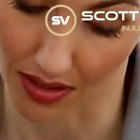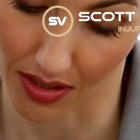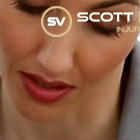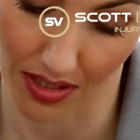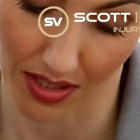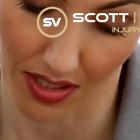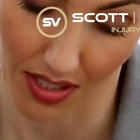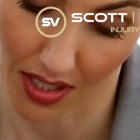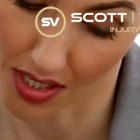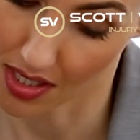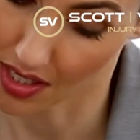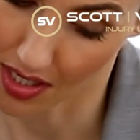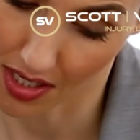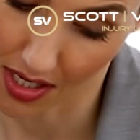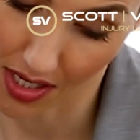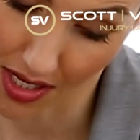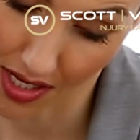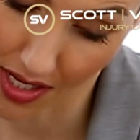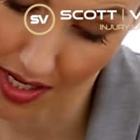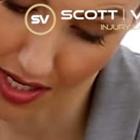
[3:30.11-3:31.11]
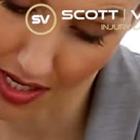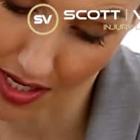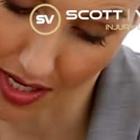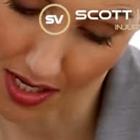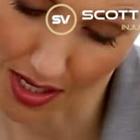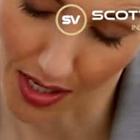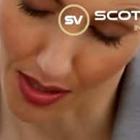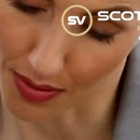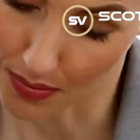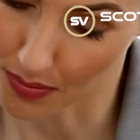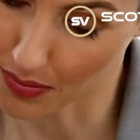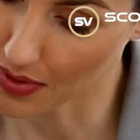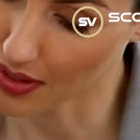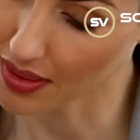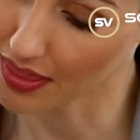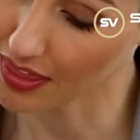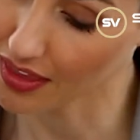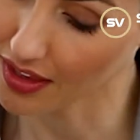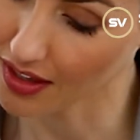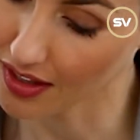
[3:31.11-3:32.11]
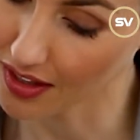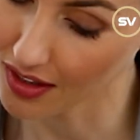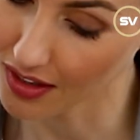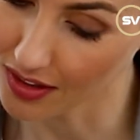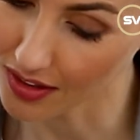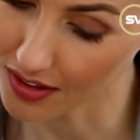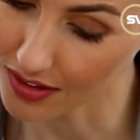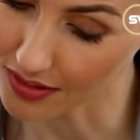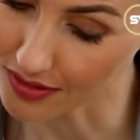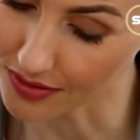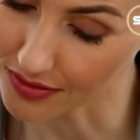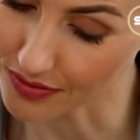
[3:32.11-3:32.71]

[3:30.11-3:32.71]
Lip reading: is a really good lawyer who pays really good attention to the